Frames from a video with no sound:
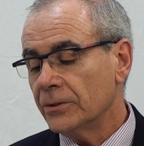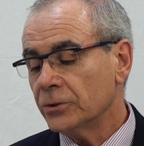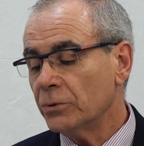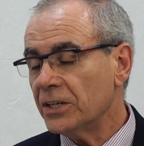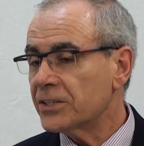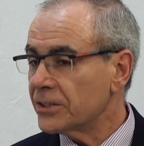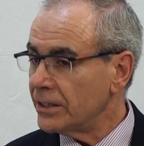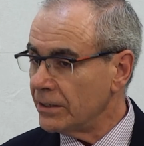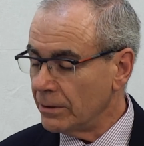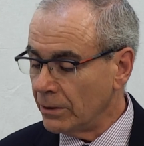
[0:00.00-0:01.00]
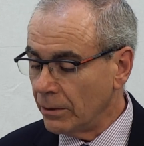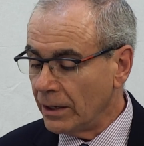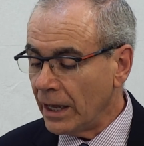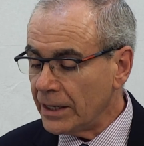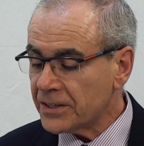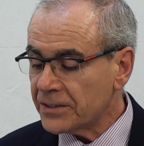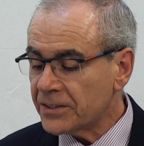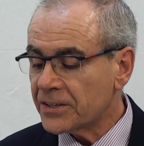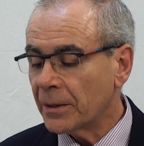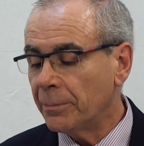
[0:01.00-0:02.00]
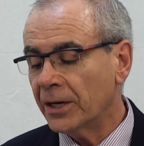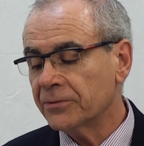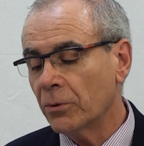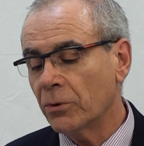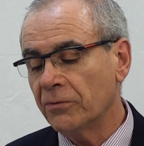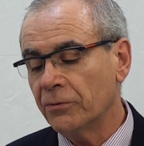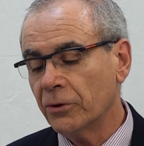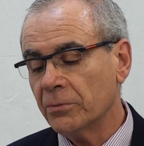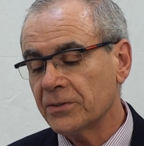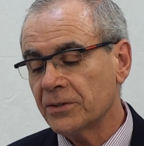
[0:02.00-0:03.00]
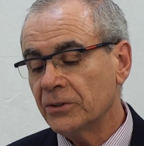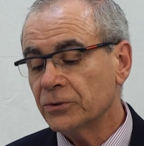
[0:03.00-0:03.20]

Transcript: So this is apart from conformance.